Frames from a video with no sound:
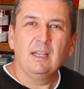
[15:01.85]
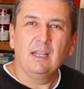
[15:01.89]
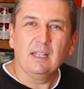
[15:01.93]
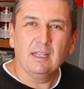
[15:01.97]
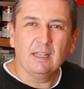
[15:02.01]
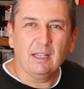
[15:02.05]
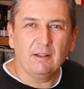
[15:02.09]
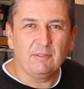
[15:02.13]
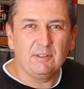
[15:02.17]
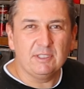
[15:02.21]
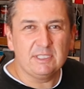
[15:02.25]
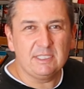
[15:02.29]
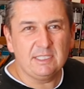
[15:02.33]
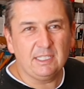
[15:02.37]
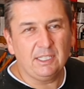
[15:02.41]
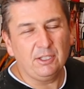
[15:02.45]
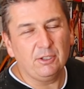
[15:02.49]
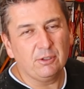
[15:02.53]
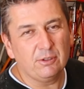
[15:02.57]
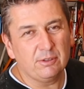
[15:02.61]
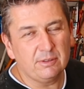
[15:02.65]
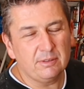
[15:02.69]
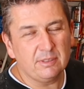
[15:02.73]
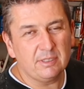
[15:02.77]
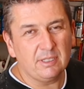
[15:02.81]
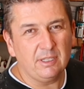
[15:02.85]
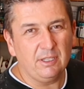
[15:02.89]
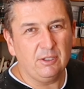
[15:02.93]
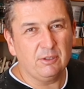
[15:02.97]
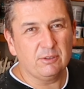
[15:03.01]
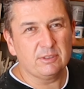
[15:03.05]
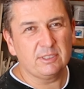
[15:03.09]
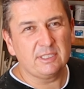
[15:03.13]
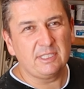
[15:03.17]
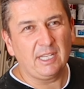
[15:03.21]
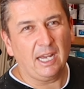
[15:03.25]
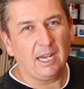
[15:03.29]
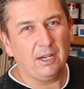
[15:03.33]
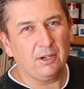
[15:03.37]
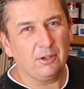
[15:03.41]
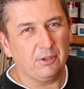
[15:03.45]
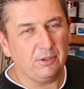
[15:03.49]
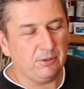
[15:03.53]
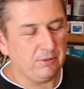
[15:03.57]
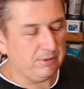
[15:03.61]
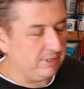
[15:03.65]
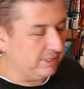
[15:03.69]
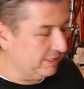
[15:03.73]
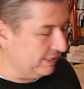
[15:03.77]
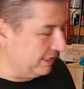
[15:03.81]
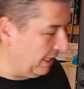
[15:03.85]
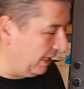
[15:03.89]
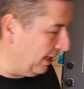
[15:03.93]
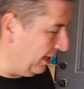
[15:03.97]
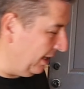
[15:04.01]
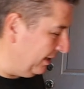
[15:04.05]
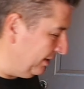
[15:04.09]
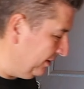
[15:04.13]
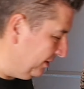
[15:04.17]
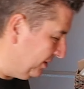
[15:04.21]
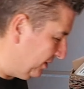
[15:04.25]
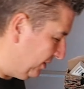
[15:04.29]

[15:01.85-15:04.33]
I'd love to see your style, your design.